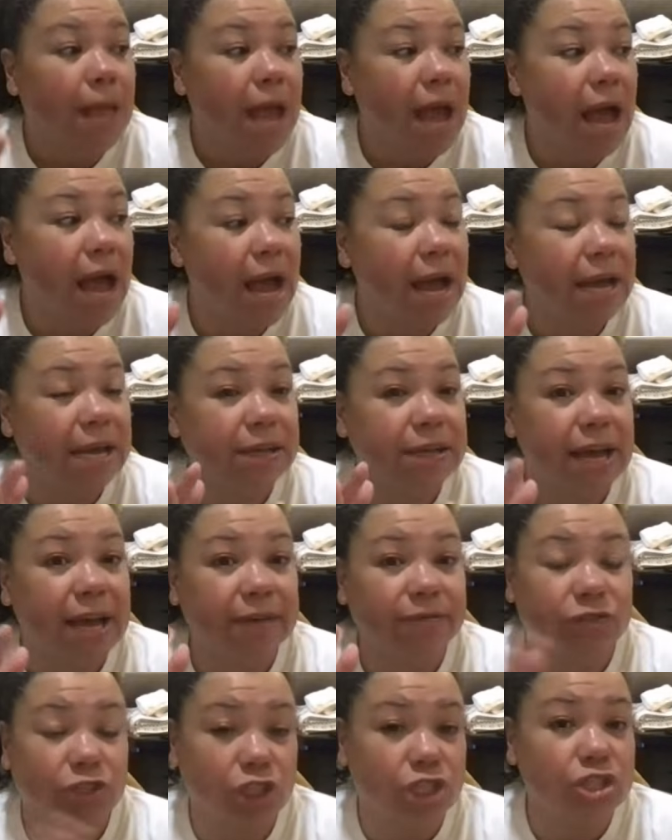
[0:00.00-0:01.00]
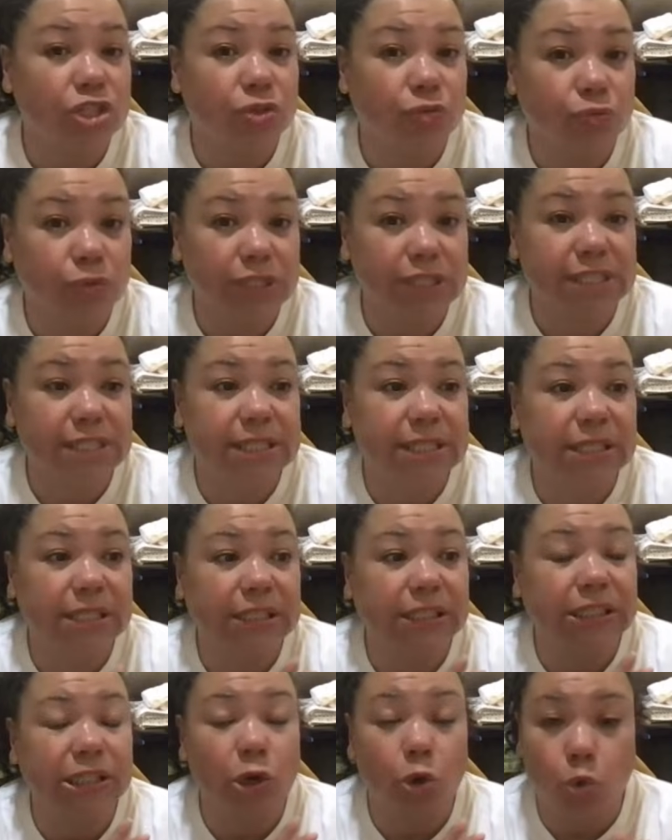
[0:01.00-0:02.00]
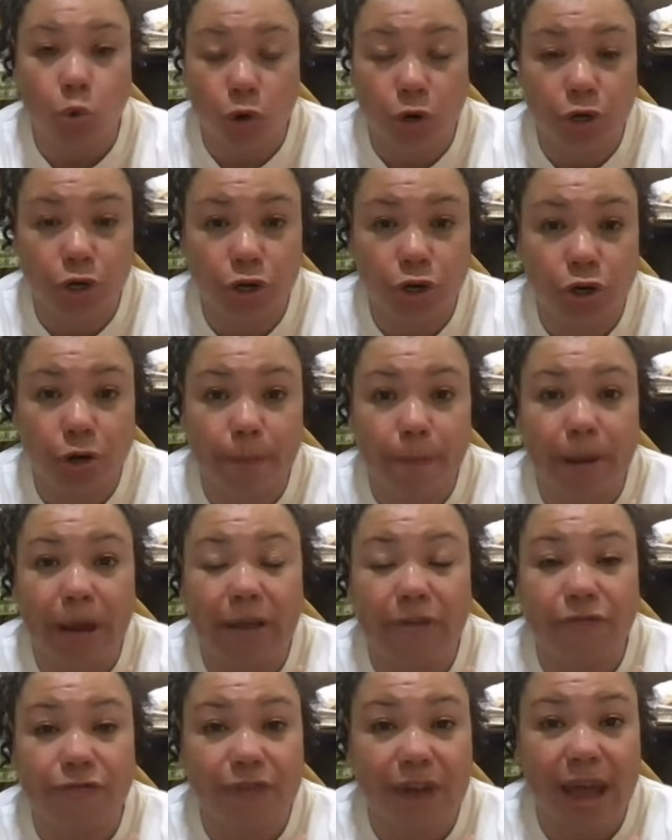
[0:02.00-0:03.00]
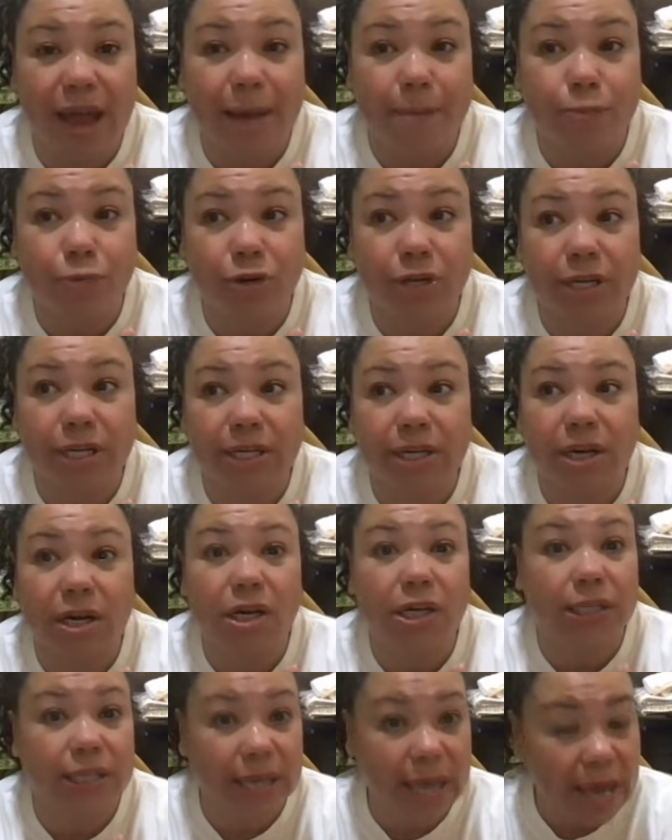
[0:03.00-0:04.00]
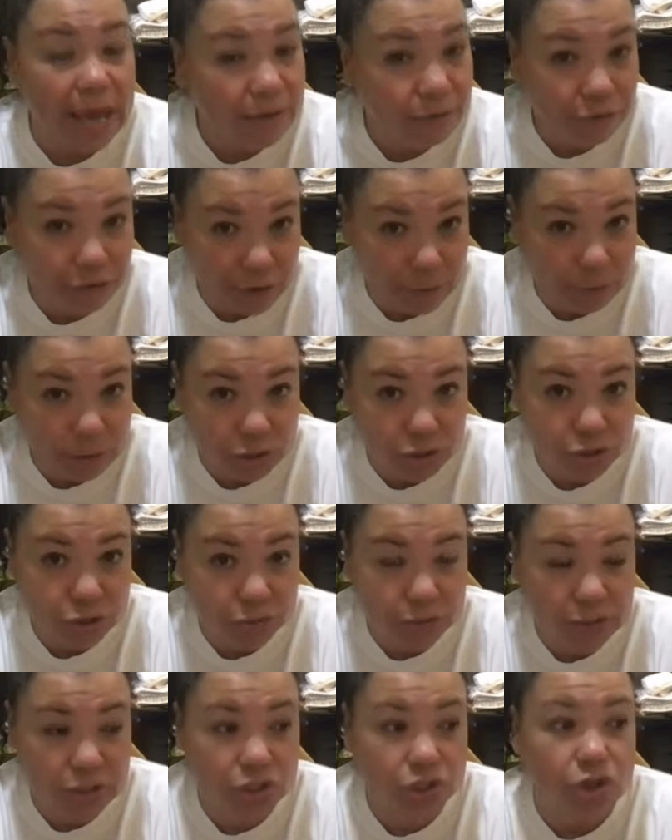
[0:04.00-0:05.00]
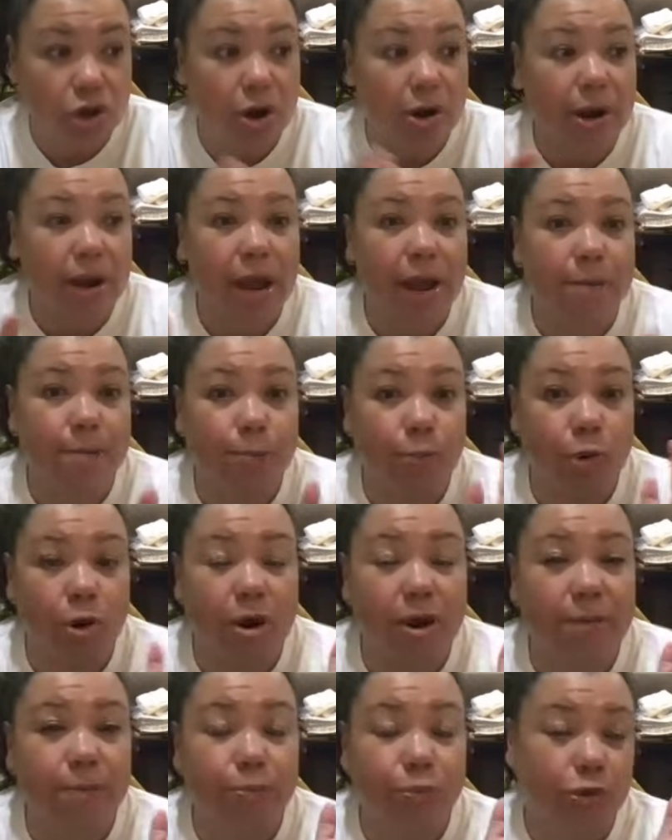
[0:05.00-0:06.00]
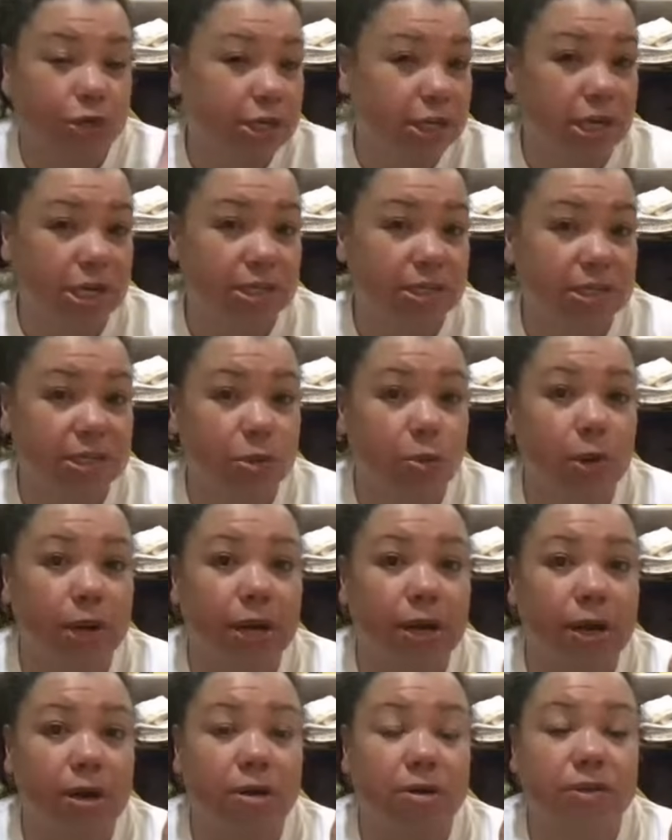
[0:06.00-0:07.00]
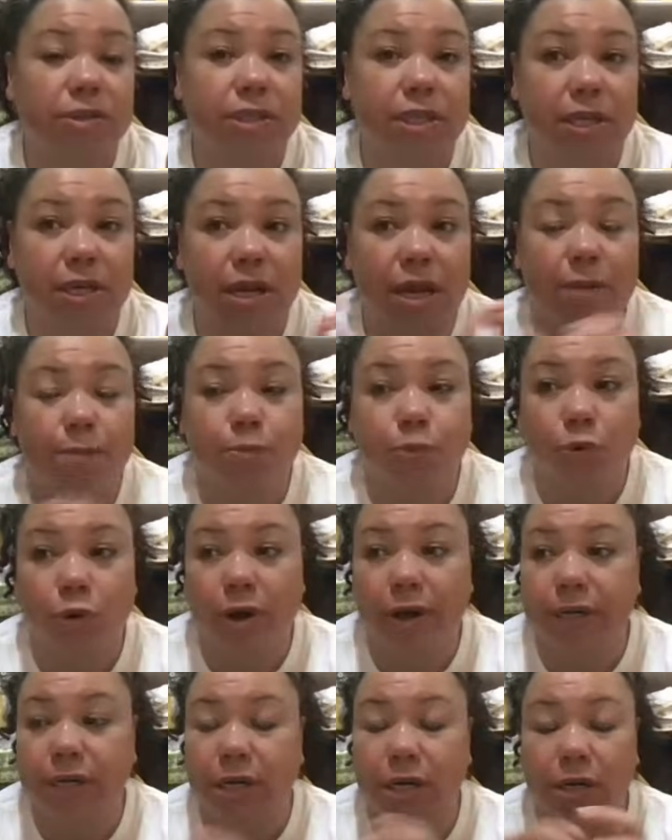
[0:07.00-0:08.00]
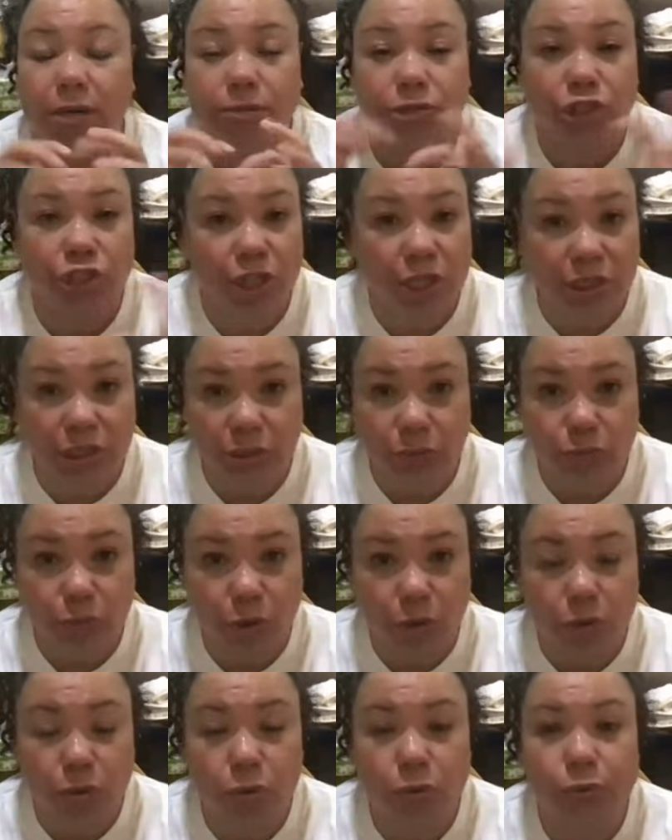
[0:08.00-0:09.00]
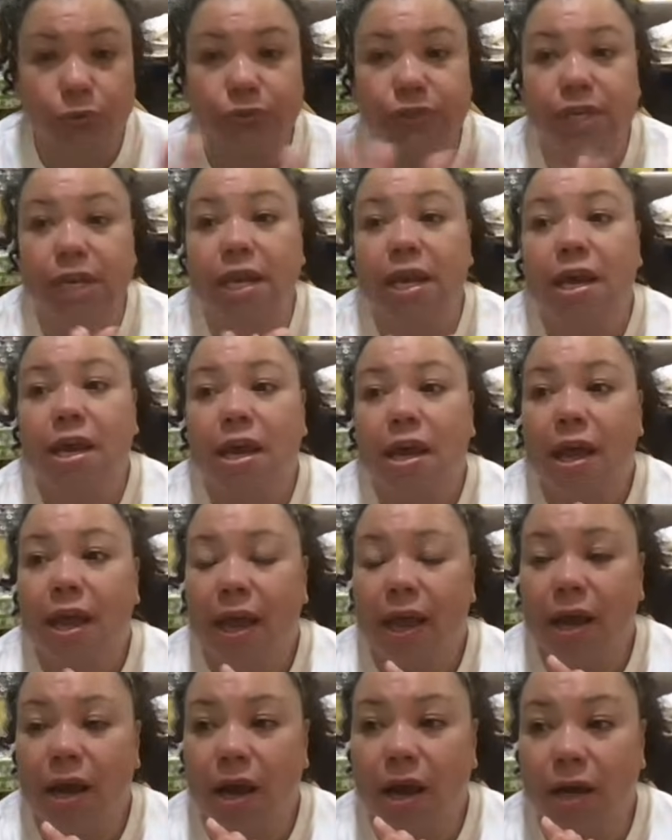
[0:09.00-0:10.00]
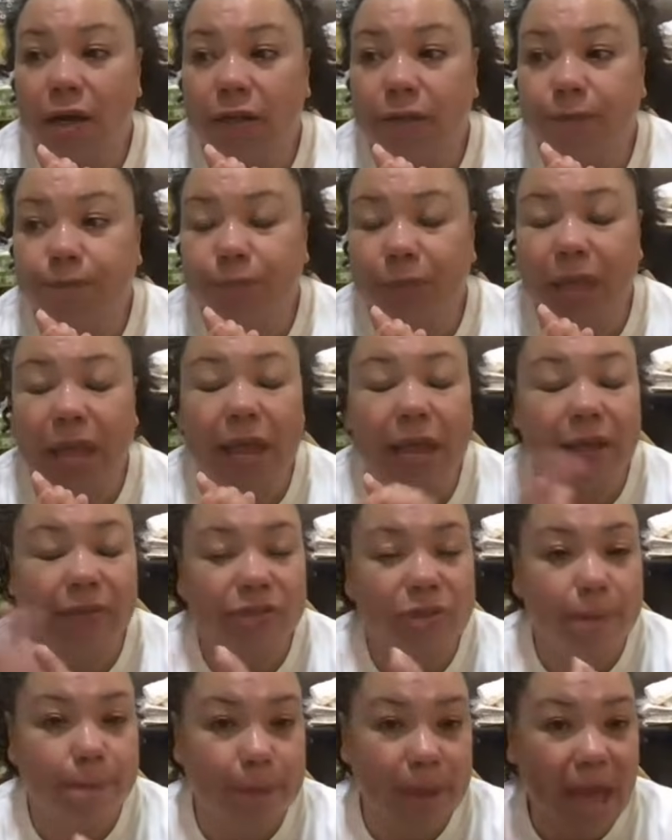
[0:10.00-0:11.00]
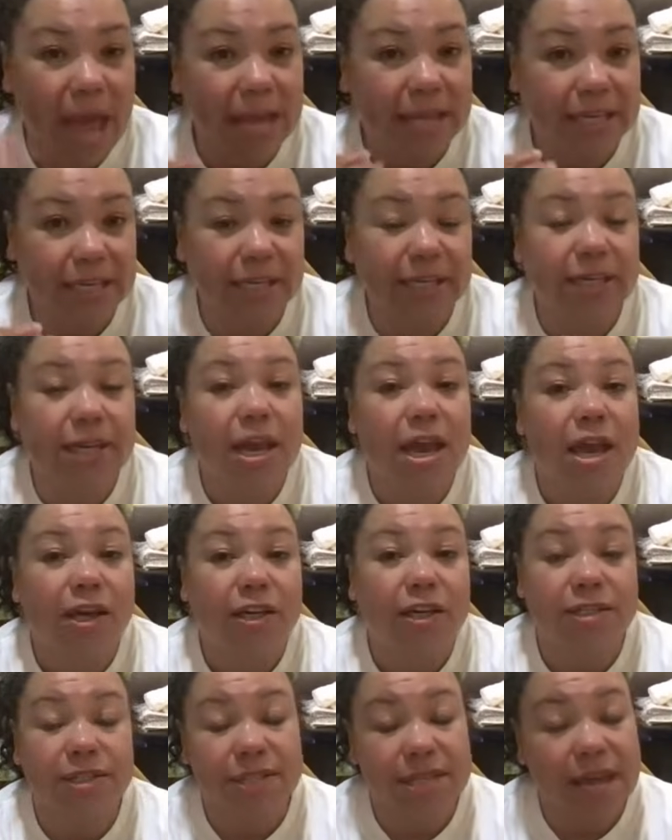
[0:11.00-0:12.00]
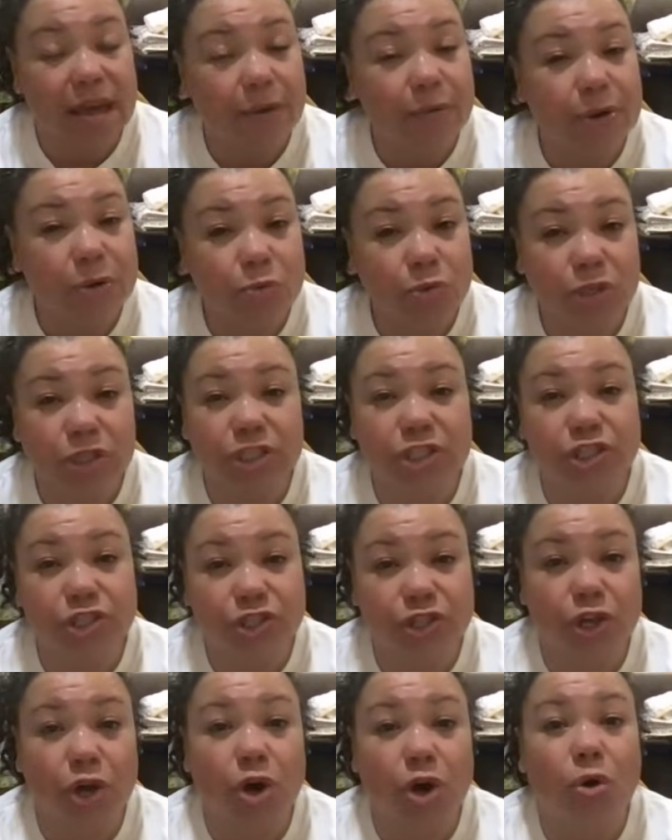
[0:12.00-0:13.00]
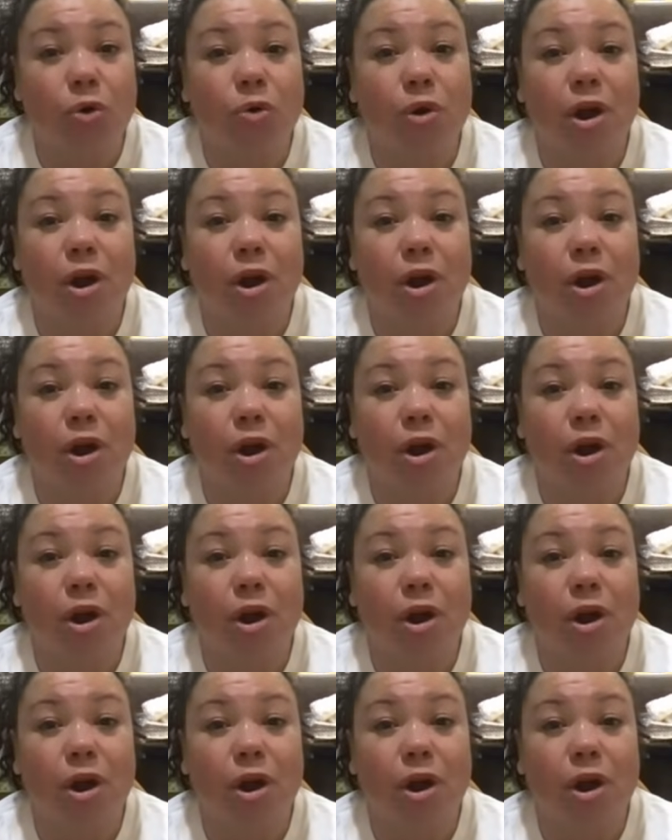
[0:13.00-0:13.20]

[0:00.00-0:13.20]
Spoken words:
I had just recently ordered my fabric again from Missouri Star. I bought pre-cut squares and I bought jelly rolls and the backing because now I want to sew